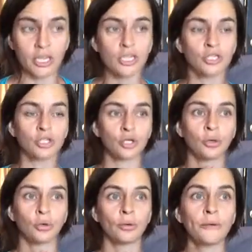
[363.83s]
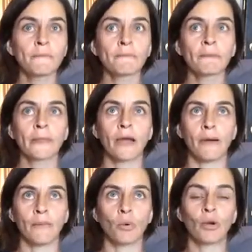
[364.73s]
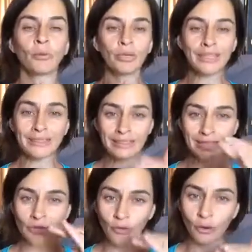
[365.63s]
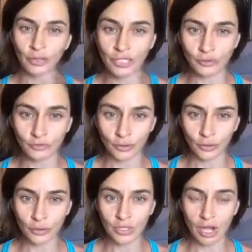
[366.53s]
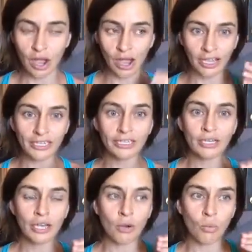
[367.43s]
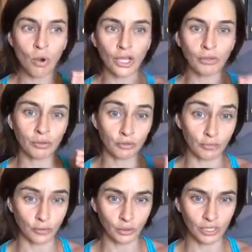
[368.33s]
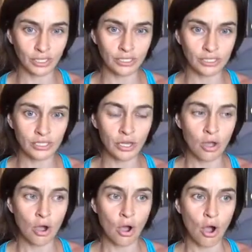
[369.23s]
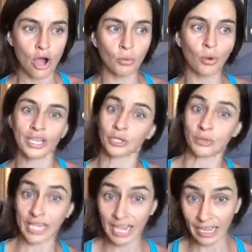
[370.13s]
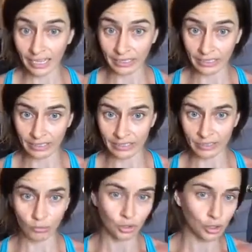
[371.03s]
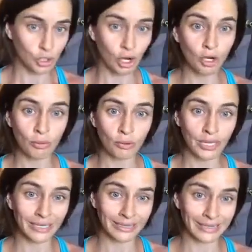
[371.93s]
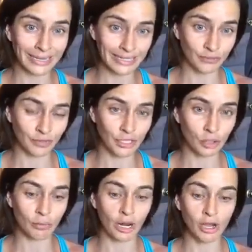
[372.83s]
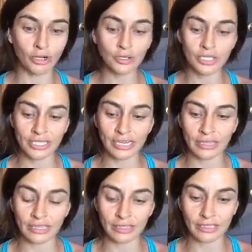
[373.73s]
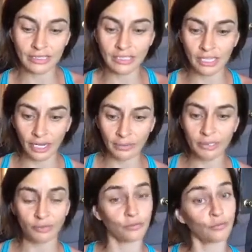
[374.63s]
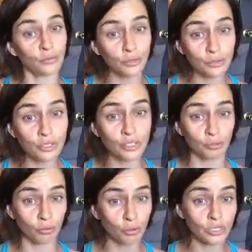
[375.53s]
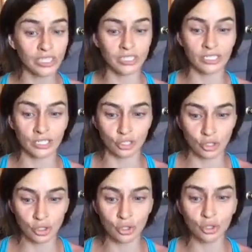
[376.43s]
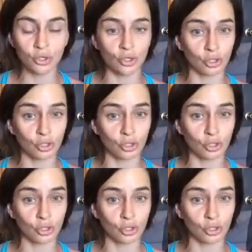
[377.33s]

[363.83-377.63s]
So when we think of all these foods, I want you to focus on what you can eat. And we're going to talk about that in the next video, but understand that these types of foods, the processed, the sugar, the